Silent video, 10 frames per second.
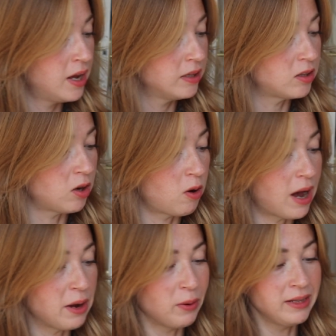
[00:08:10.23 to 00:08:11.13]
So
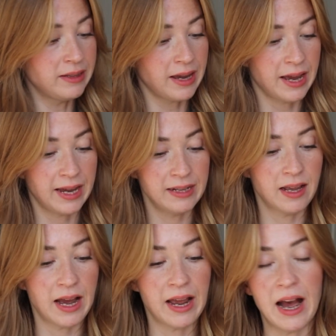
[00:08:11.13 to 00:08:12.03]
I went ahead,
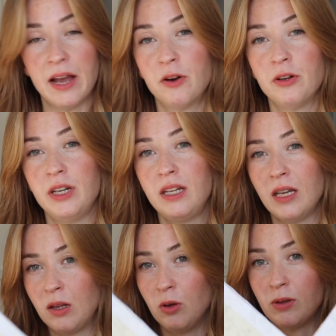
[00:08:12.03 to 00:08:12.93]
I ironed it,
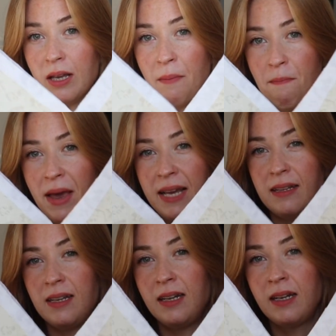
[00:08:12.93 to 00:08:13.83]
it looks
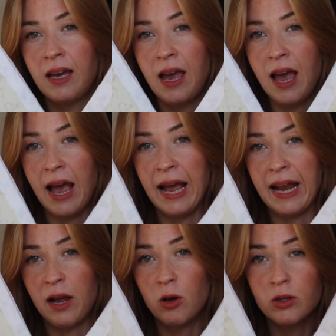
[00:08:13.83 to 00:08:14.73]
amazing. And
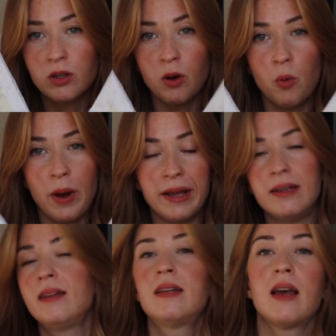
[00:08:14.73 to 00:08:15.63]
I also
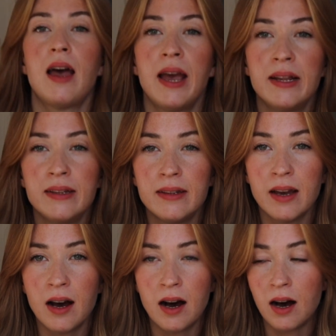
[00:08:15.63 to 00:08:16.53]
went and
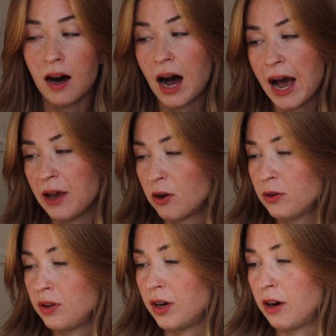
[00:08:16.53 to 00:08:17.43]

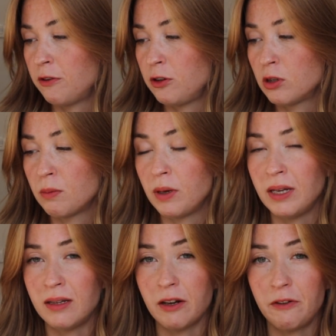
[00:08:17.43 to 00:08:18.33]
ironed the fusible
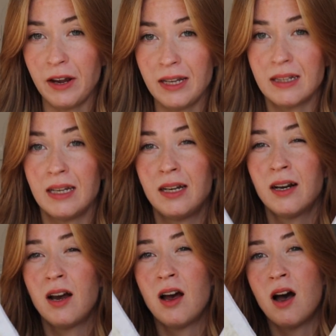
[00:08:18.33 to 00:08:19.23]
interfacing
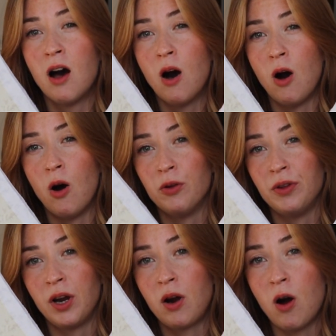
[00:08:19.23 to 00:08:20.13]
on
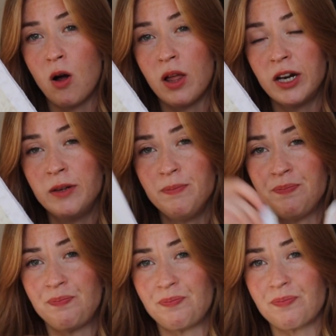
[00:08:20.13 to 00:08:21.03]
the collar
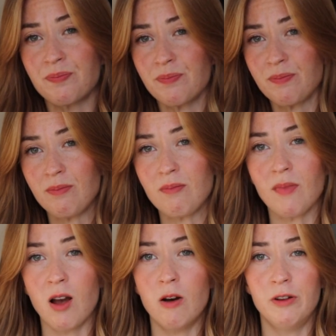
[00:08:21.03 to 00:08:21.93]

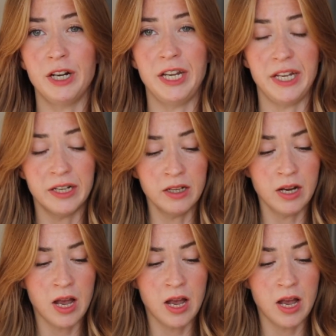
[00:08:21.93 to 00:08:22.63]
over here.